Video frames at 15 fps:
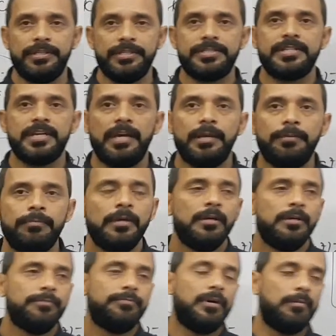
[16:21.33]
this time
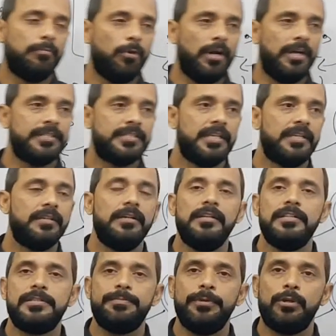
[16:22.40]
for boys and
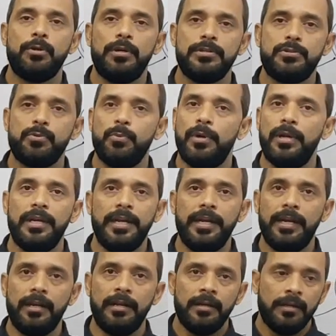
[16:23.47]
girls, because
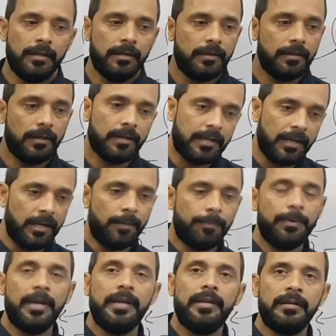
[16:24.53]
only girl can
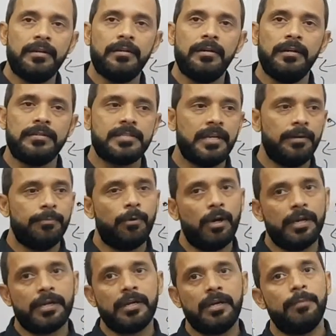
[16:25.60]
apply in girls and
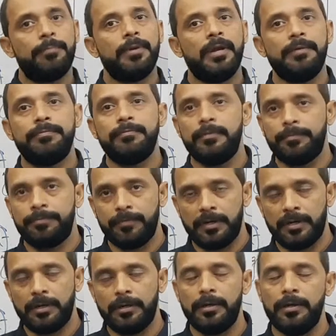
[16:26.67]
boy can apply
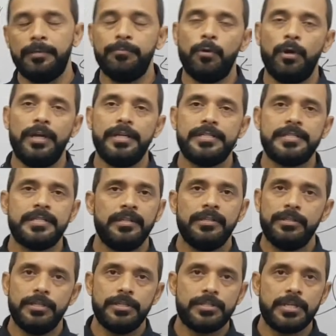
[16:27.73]
for in boys.
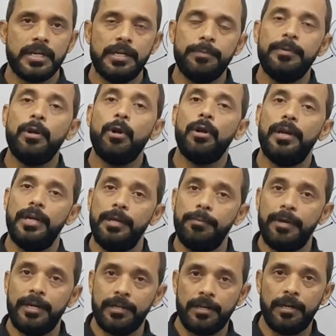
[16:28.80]
This had been already
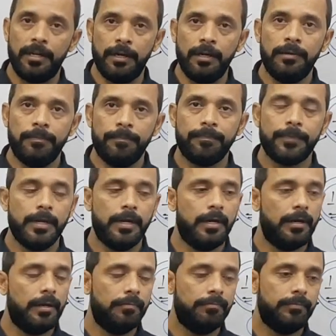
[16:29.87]
made clear
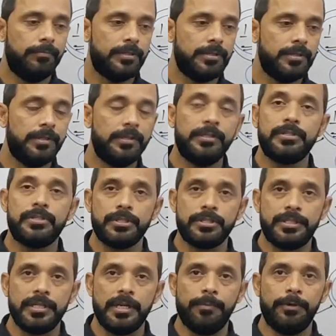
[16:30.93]
in this
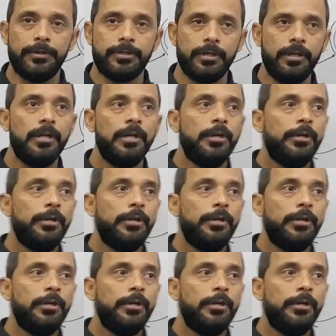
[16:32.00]
examination.